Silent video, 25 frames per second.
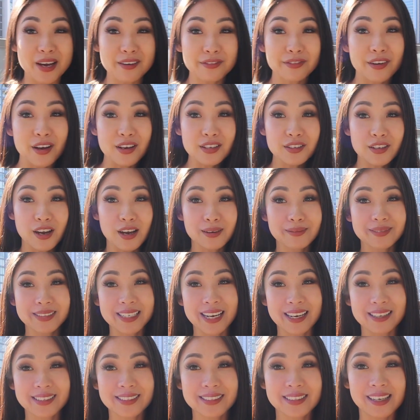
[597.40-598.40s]
my first time
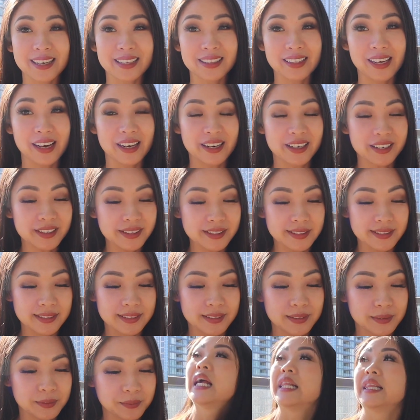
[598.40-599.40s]
testing lettuce.
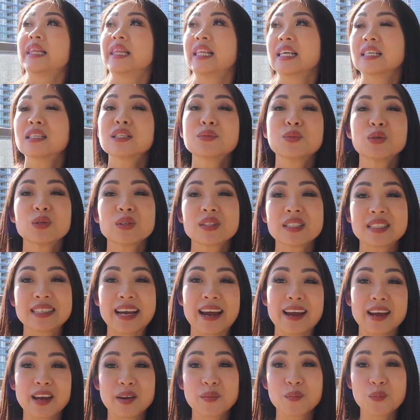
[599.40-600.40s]
This will
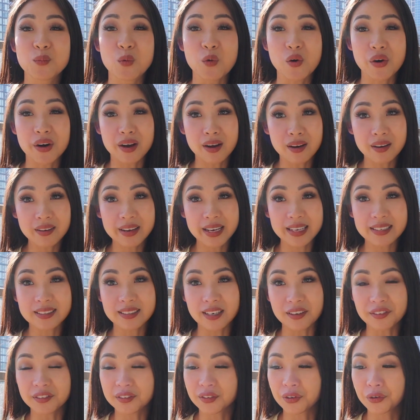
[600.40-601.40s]
stay in water. It
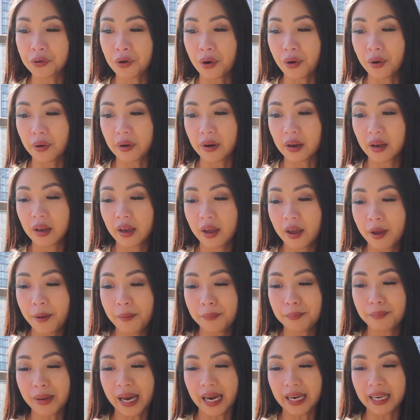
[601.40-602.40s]
doesn't go
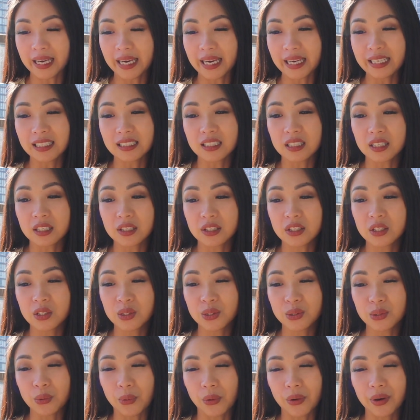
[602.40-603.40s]
back into
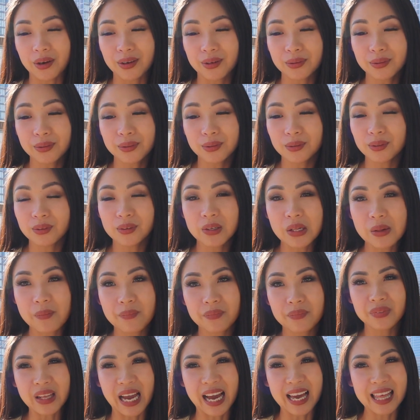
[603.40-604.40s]
soil,
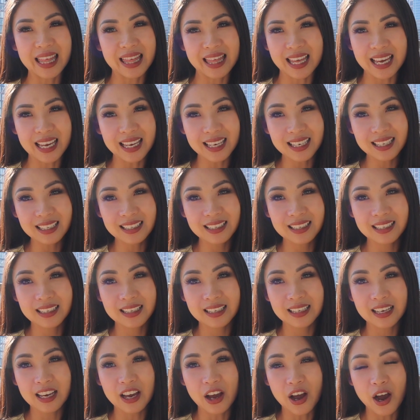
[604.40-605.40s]
I think.
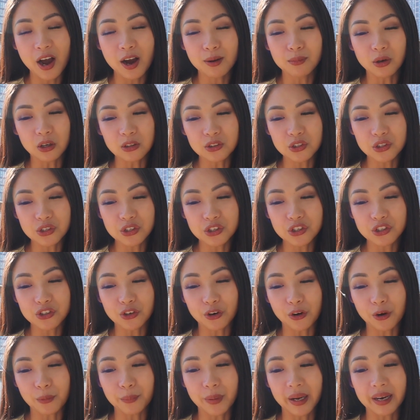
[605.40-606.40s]
Not too
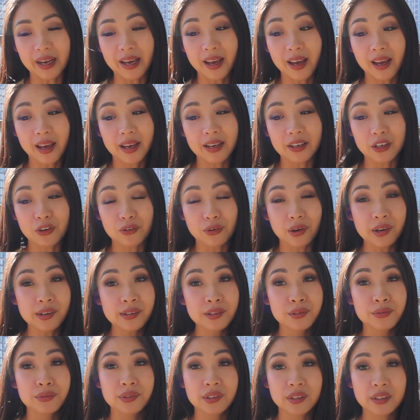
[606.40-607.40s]
sure, but it
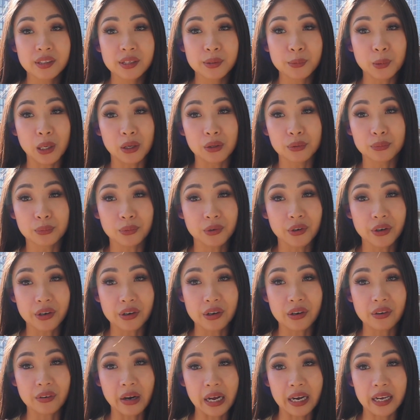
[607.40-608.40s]
grows really well in
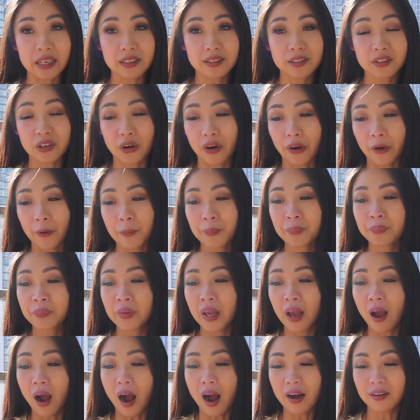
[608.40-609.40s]
water already. So
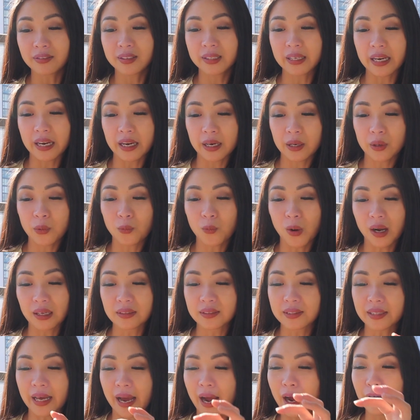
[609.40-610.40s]
I've seen
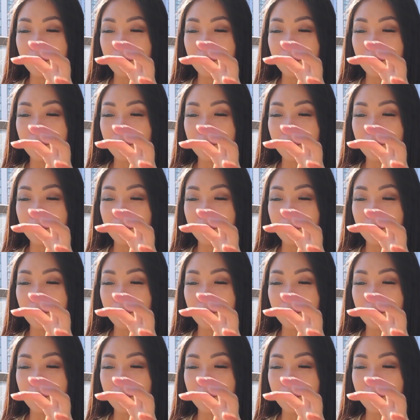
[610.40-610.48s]
ones that